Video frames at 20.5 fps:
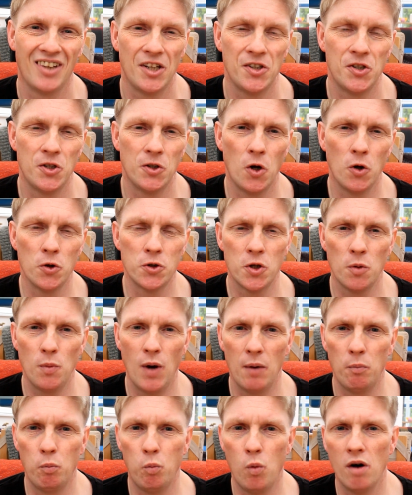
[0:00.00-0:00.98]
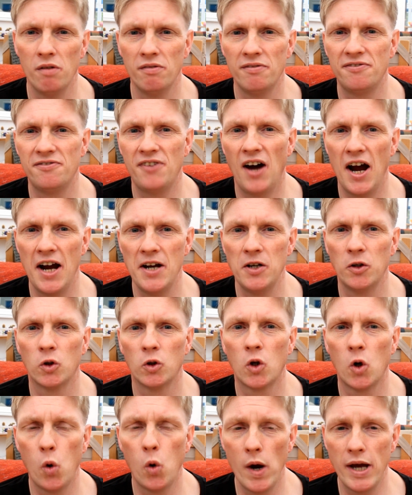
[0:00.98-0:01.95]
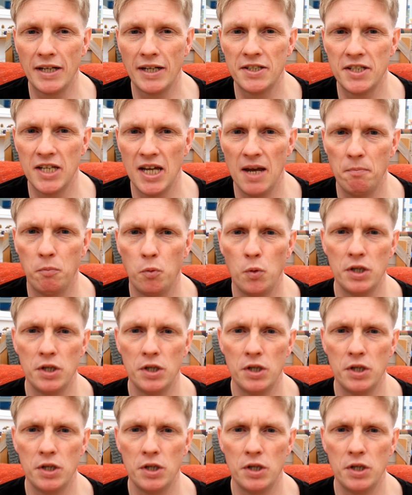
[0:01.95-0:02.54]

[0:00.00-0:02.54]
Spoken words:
I should also add one final quick tip,